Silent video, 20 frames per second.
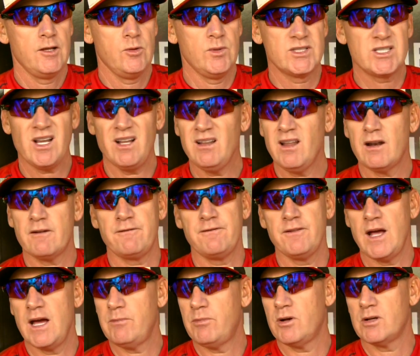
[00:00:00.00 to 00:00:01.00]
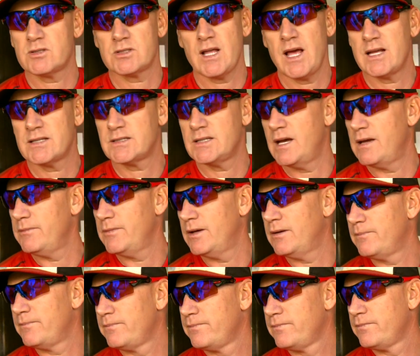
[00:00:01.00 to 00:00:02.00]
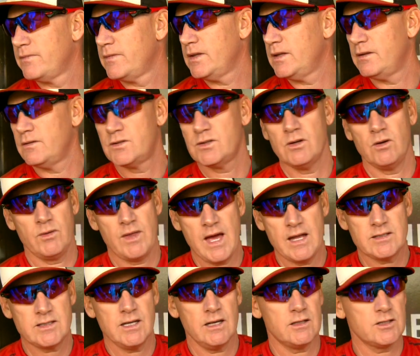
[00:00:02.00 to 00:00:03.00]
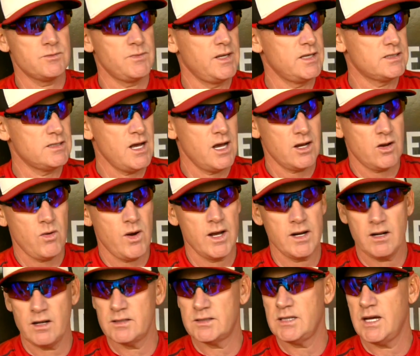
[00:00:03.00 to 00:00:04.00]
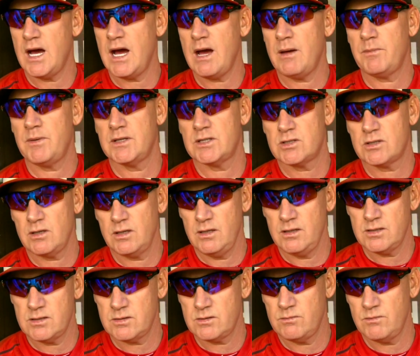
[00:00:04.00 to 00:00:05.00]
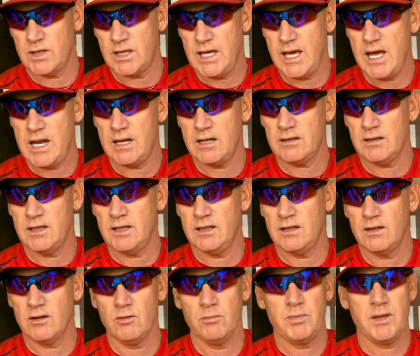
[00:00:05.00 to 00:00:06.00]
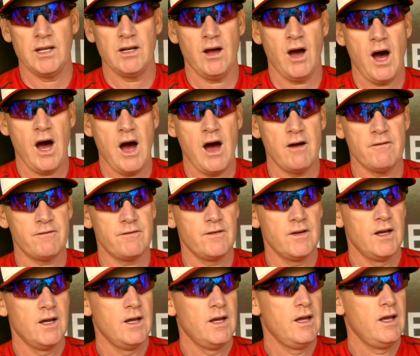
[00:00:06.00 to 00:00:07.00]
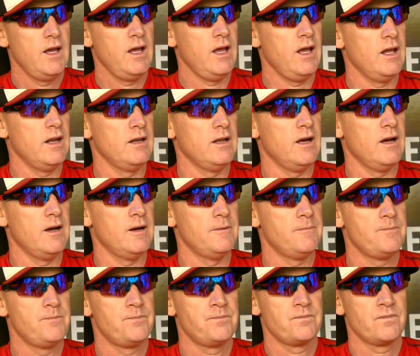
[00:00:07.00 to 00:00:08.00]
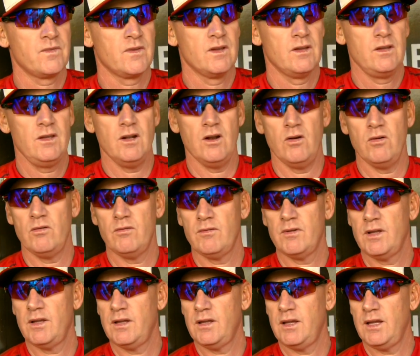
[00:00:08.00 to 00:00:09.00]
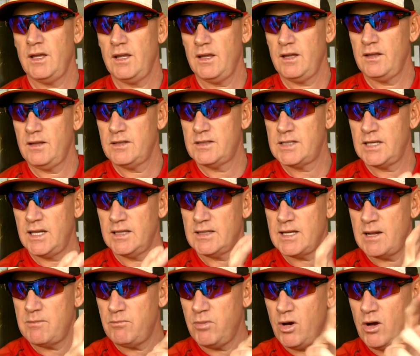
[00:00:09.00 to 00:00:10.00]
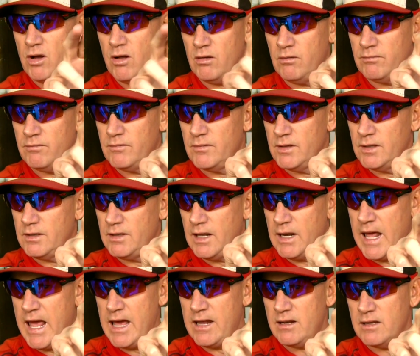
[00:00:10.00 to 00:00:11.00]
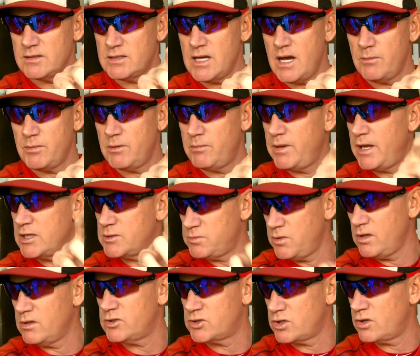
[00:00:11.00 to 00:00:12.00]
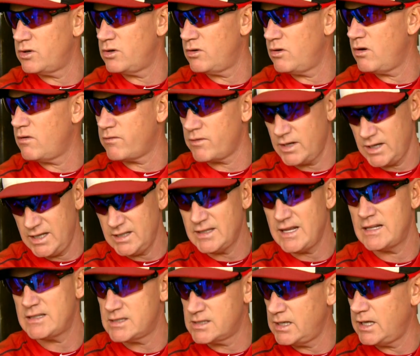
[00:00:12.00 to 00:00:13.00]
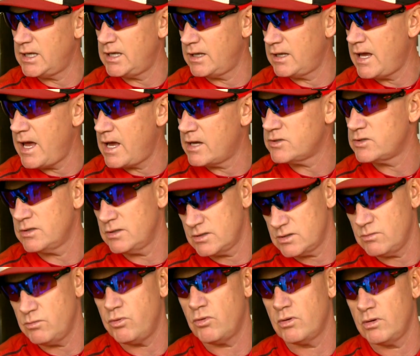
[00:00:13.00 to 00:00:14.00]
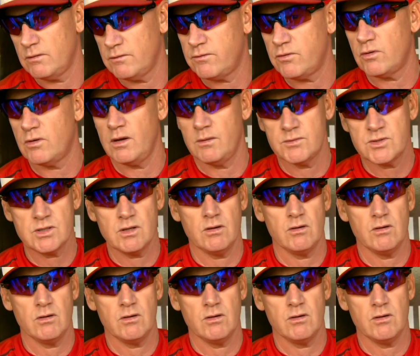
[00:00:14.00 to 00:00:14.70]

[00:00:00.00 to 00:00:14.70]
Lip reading: We saw a lot of fly balls last time, though. And so that tells me he's not quite on top. He's mechanically a little bit off. And, to get that ball, that hand on top of the baseball and turn it over and get that sinking action is important for him.